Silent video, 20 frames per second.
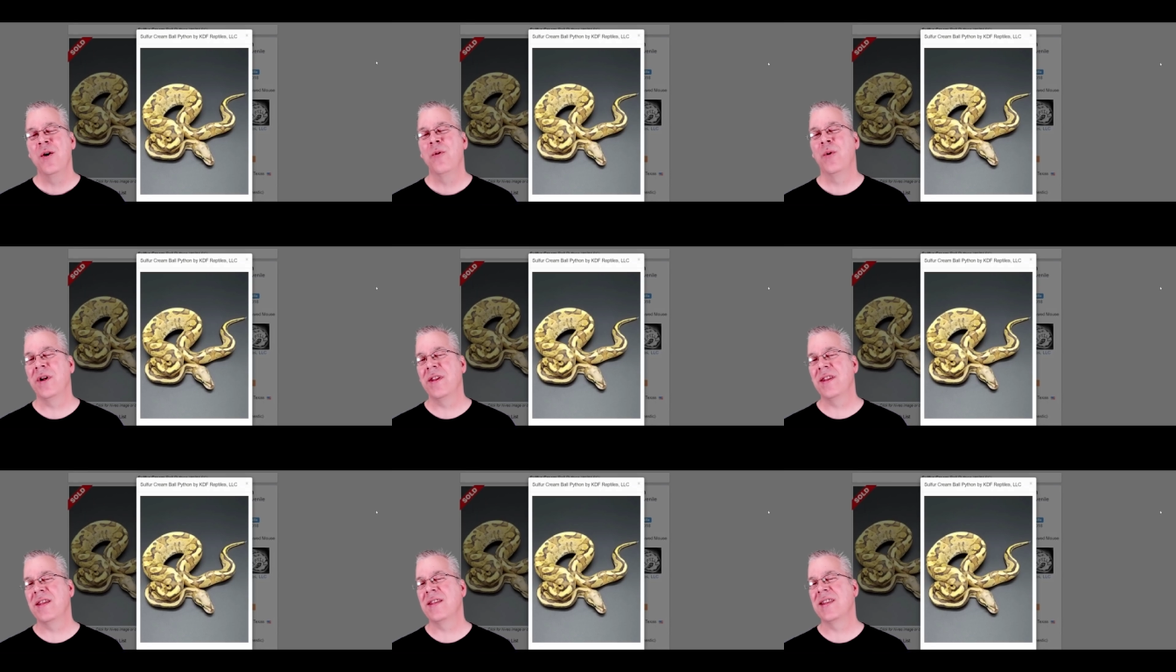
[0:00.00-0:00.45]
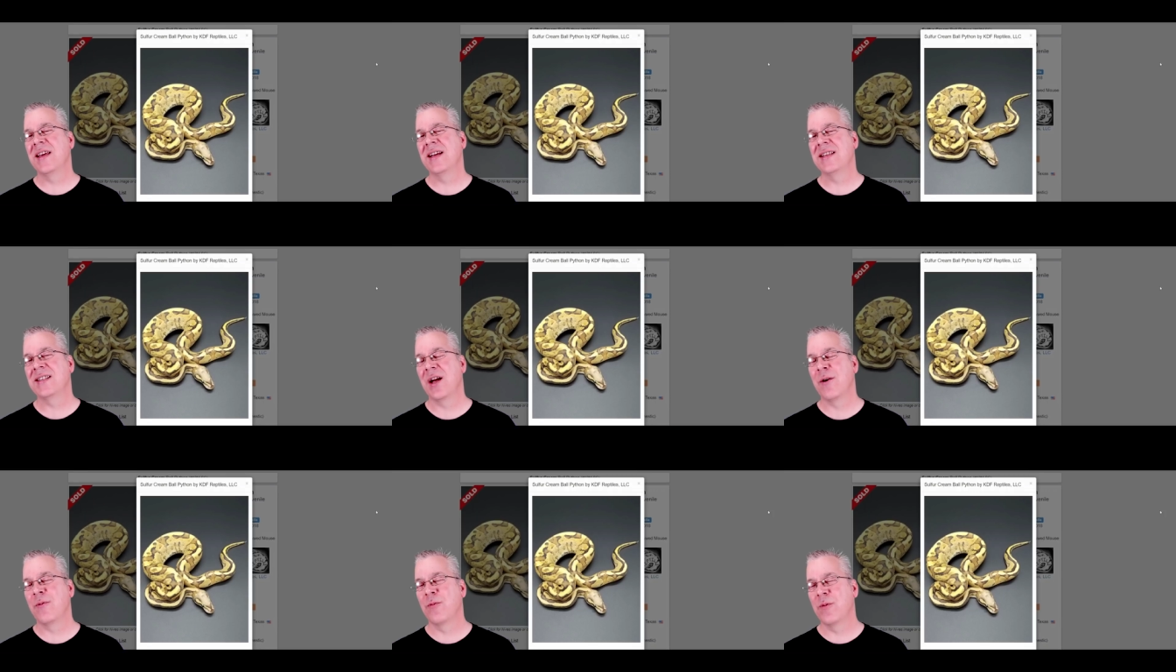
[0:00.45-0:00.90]
One of the
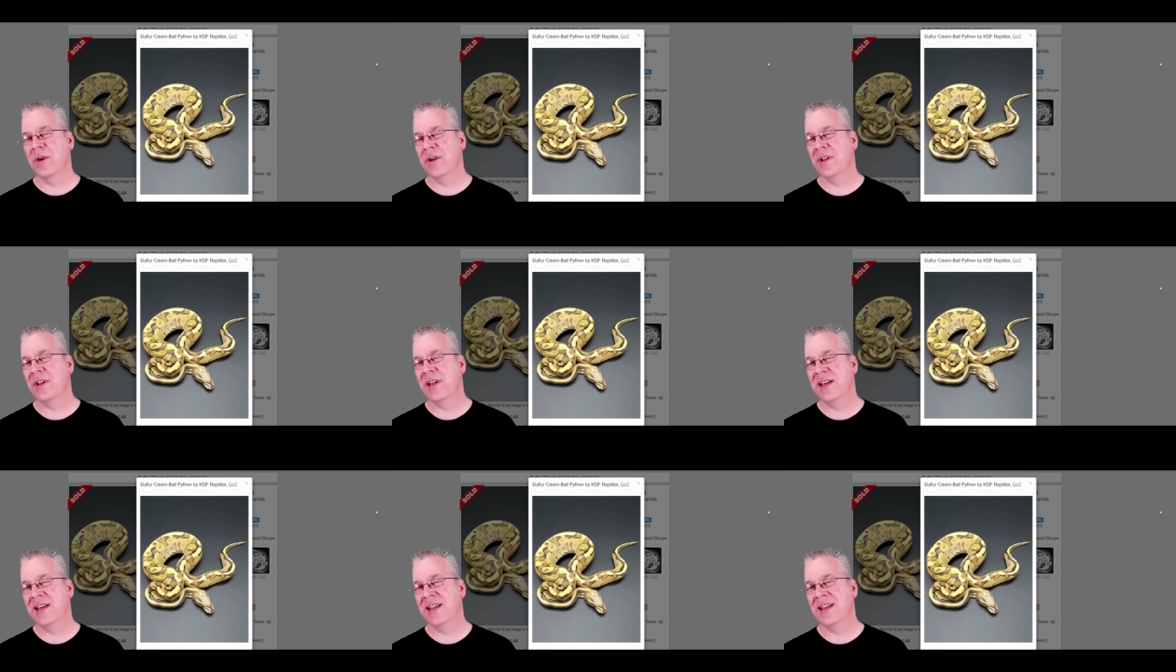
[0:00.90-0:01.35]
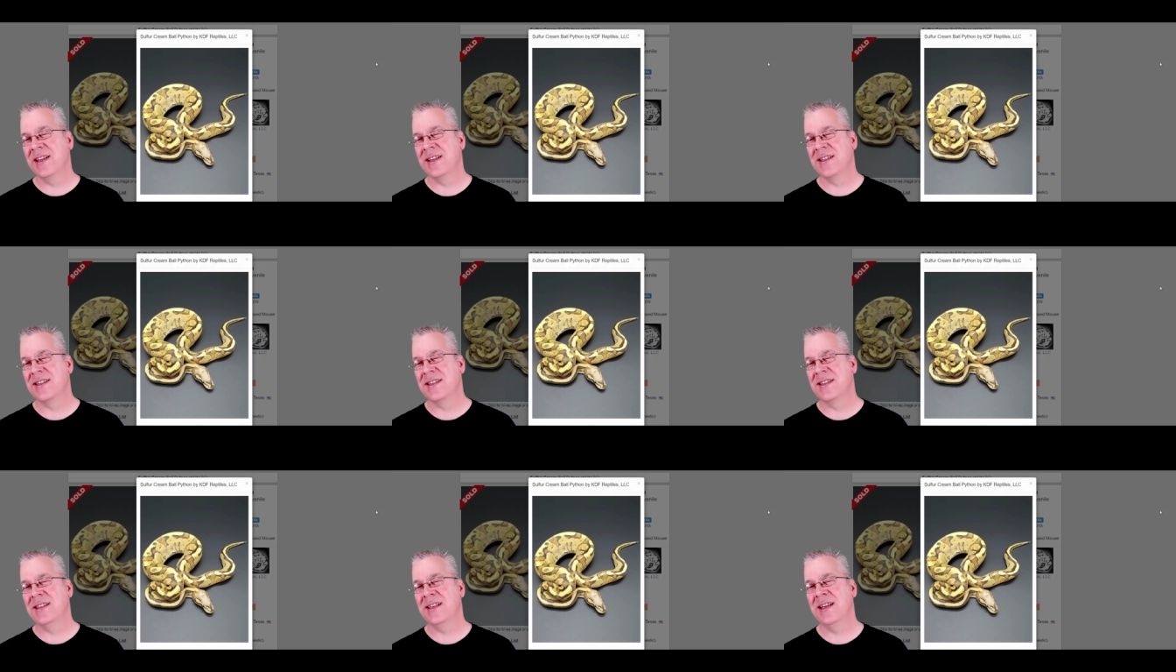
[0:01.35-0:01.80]
things I really
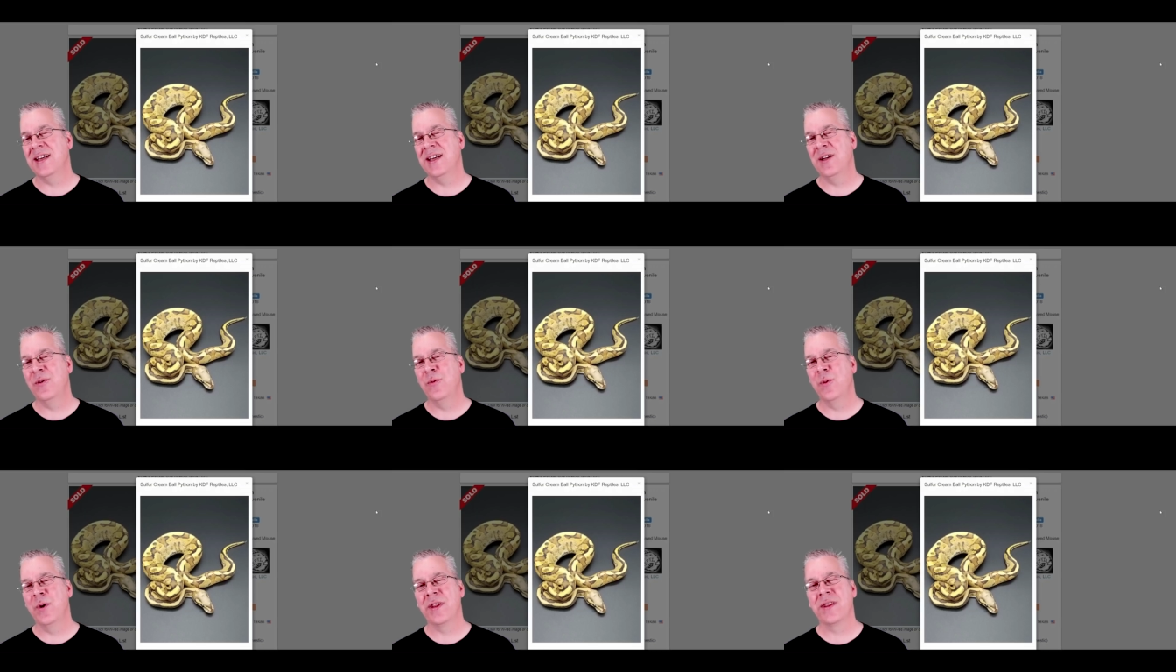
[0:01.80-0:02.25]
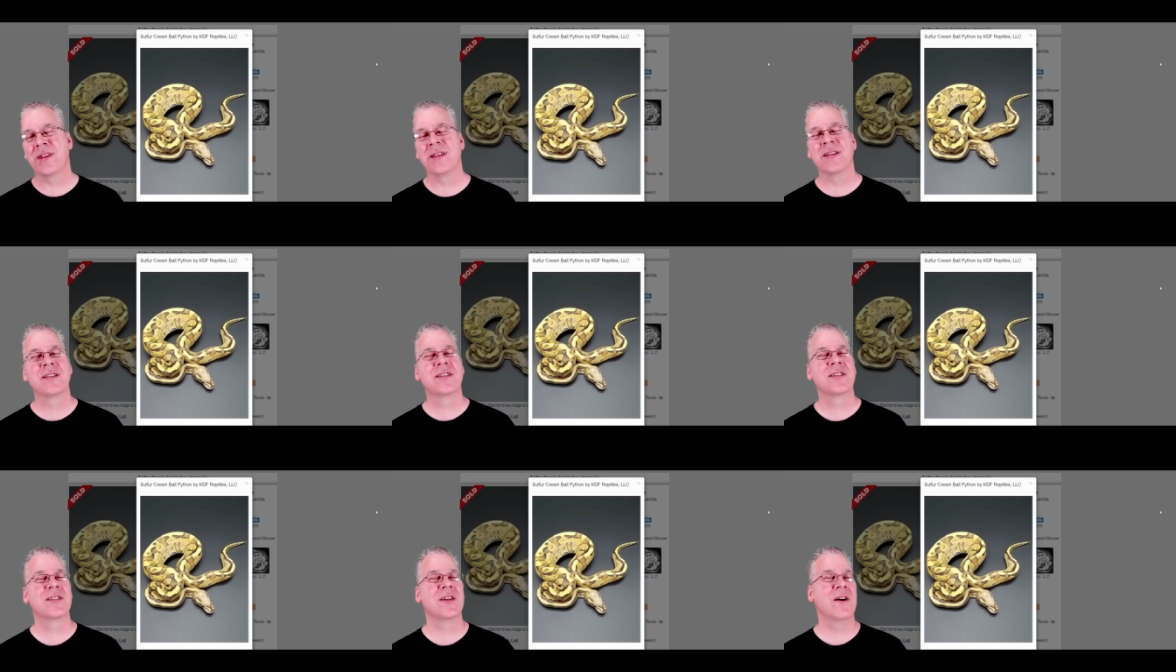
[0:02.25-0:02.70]
didn't see with the
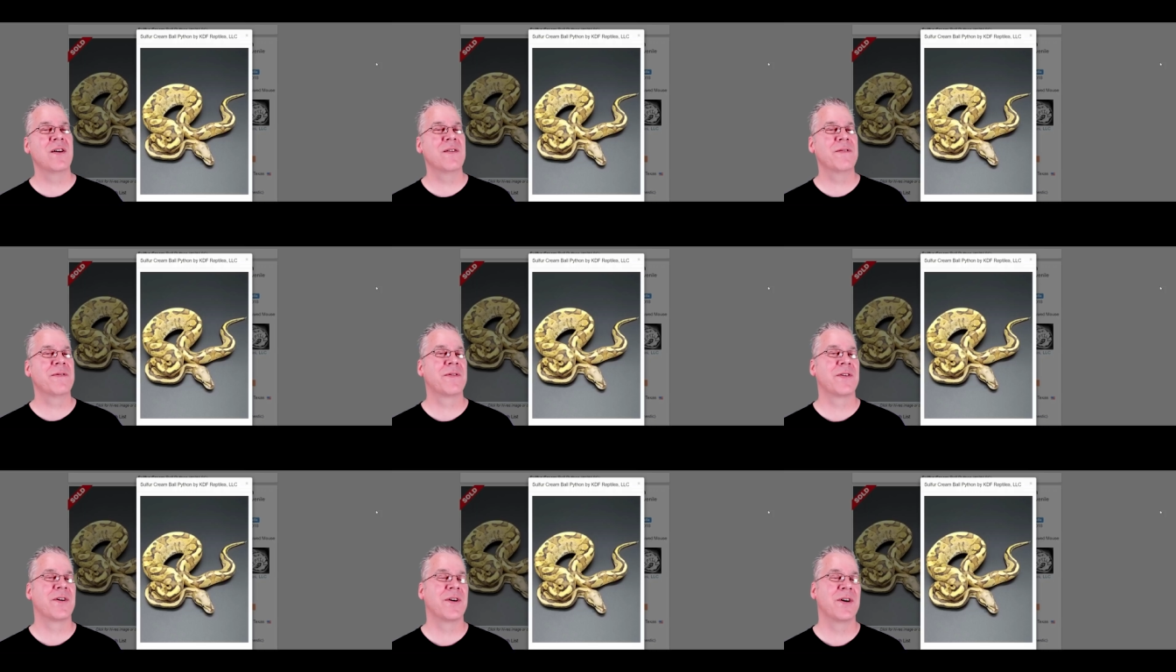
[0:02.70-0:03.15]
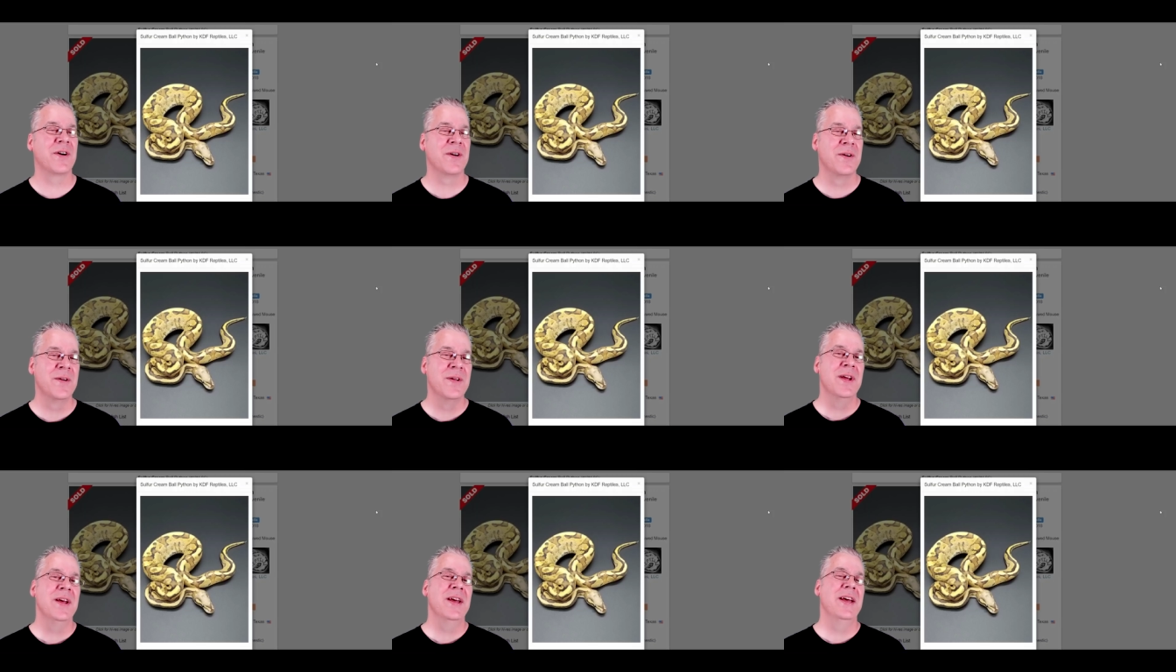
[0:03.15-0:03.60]

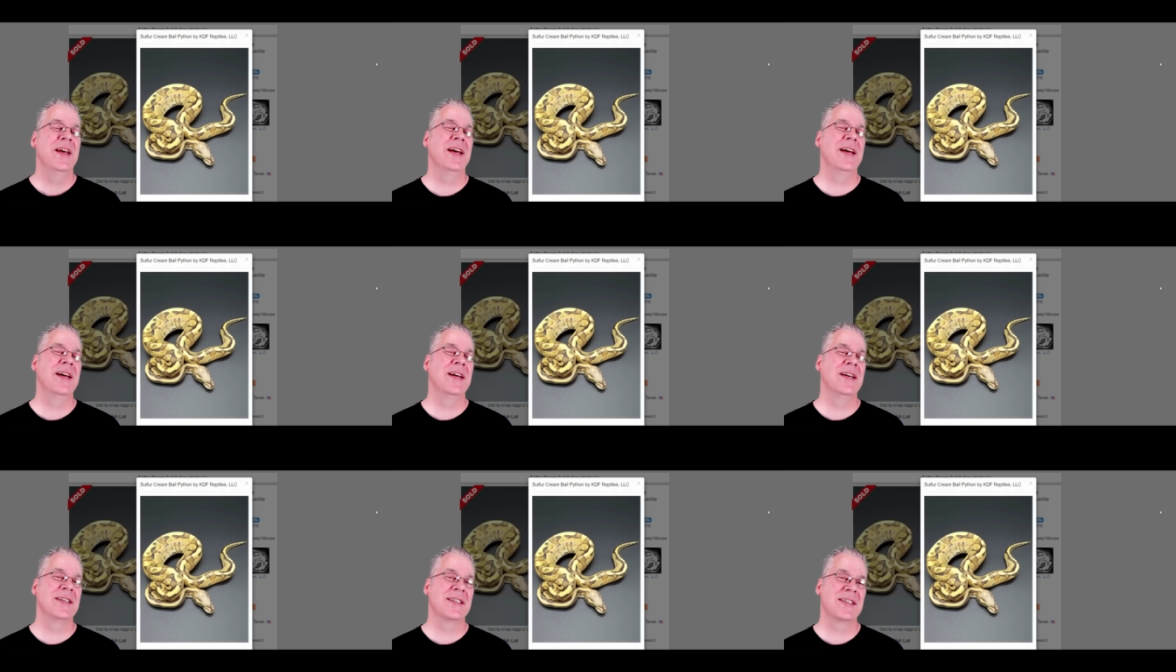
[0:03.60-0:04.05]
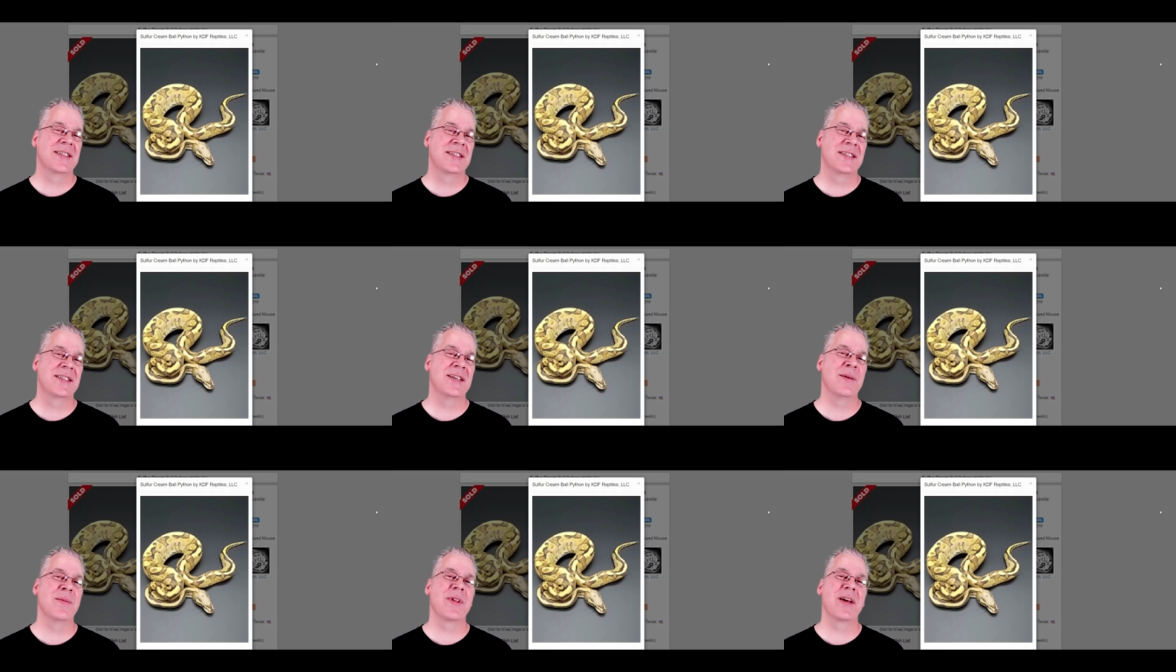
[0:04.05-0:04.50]
sulfur is
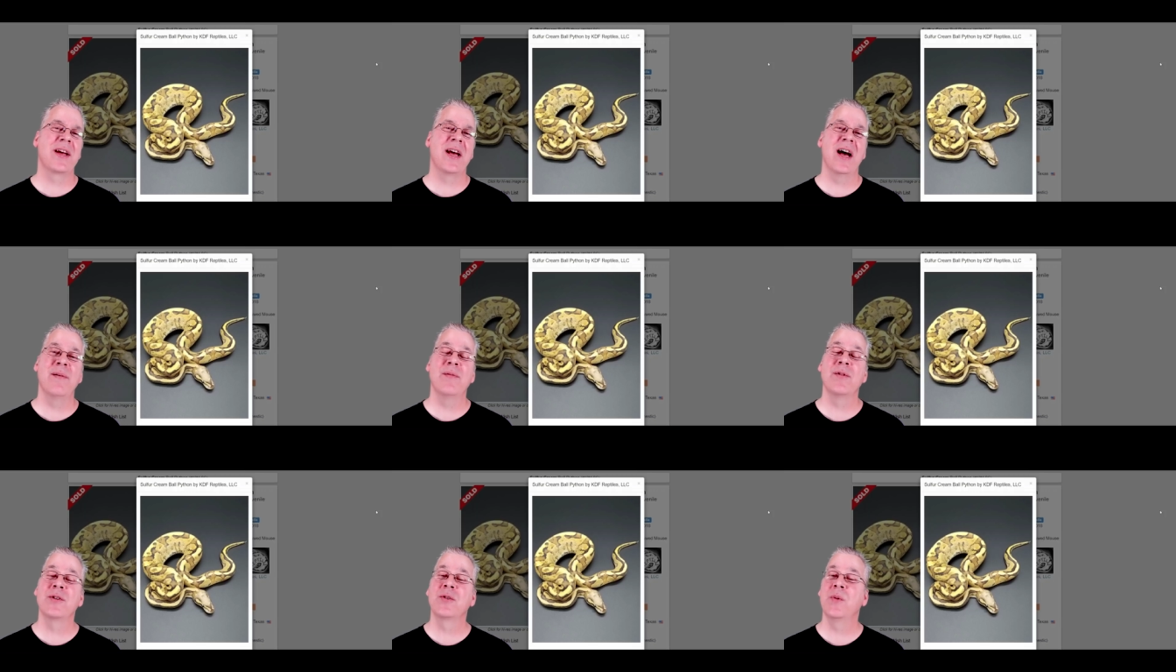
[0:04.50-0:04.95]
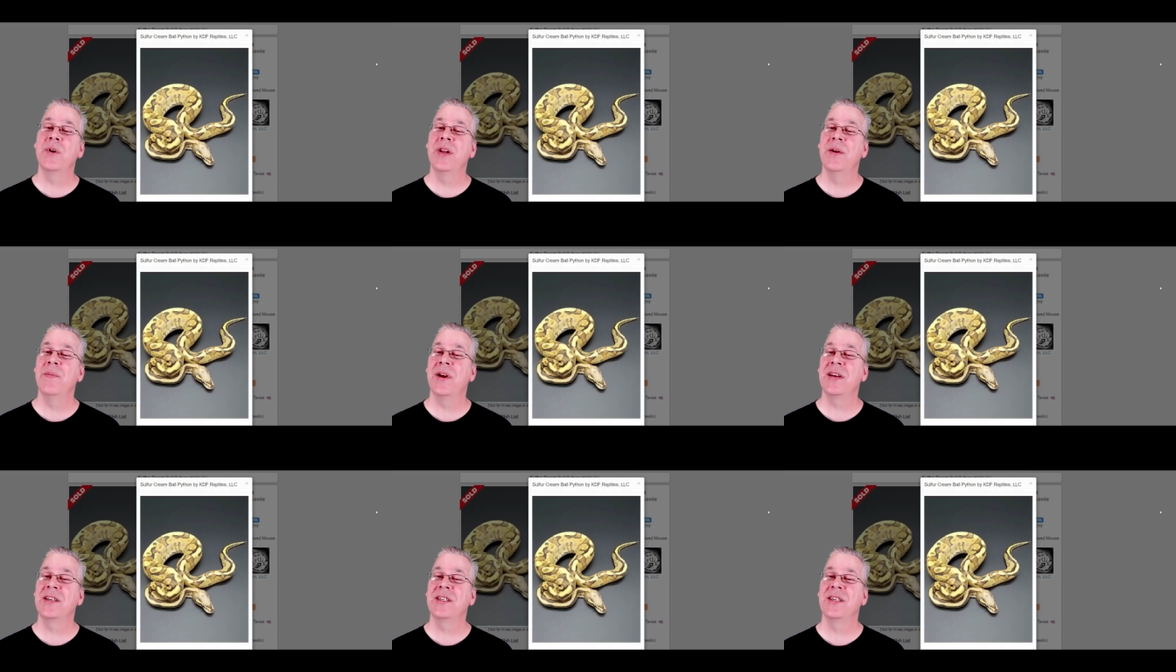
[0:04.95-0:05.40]
some of the combos when
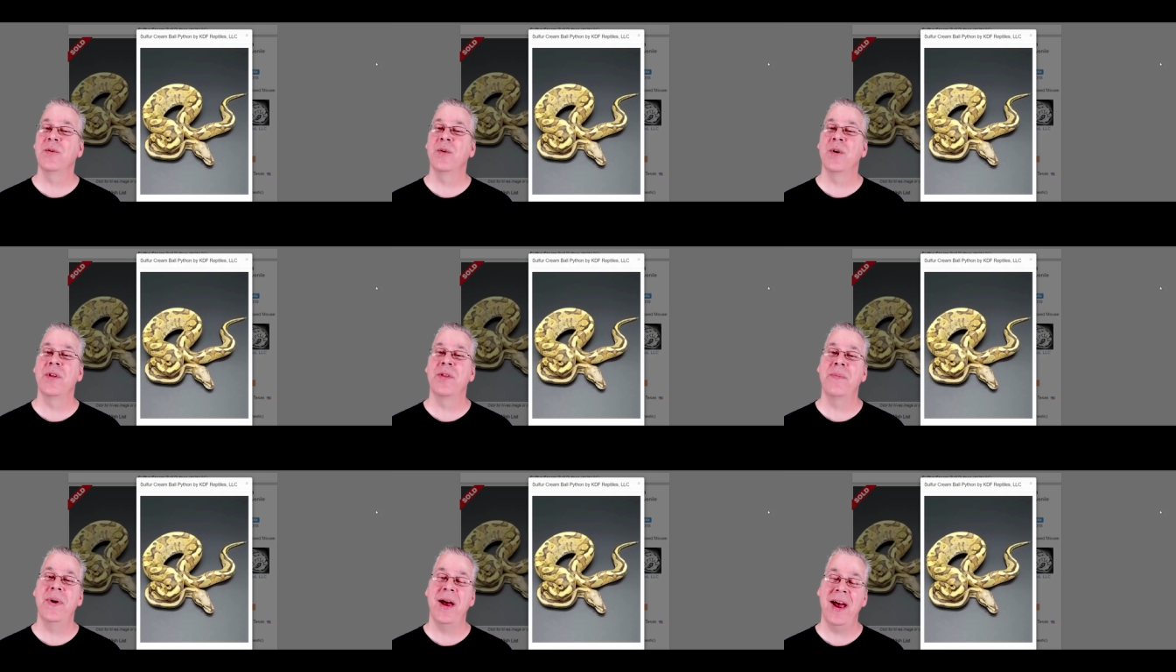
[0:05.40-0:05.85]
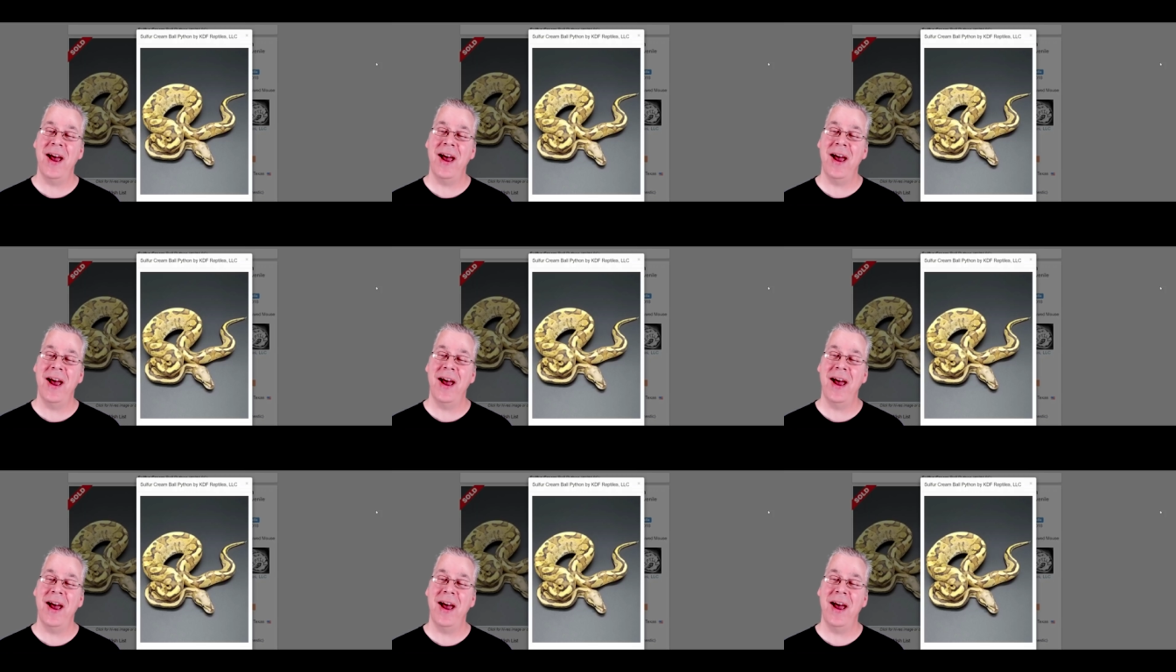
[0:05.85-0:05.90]
you mix it with